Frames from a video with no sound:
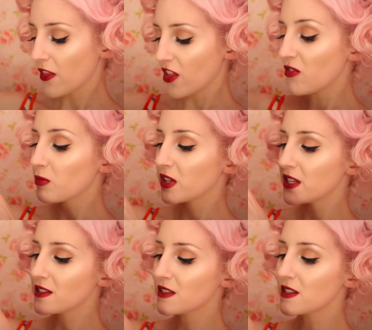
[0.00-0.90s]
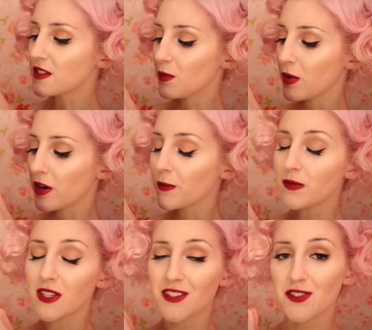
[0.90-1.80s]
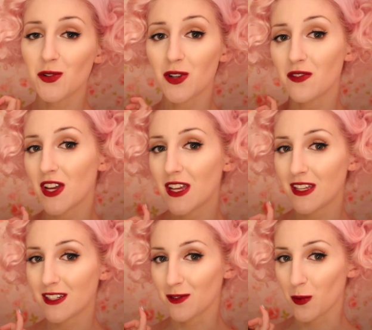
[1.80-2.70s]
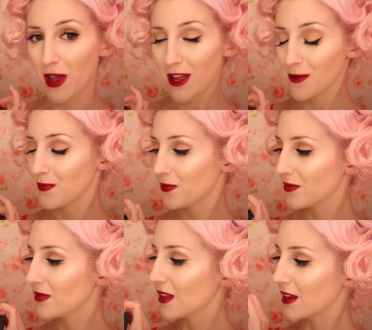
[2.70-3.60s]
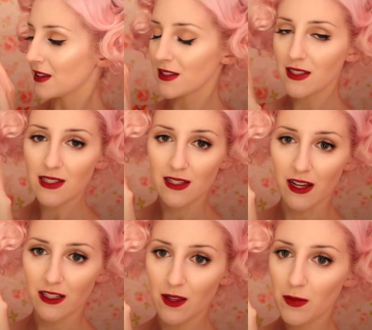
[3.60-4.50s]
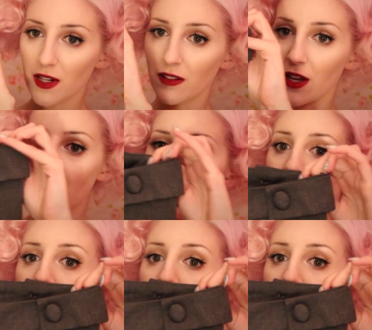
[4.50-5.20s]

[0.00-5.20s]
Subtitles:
they've placed the zipper in sort of a hidden way. It's not in the middle here.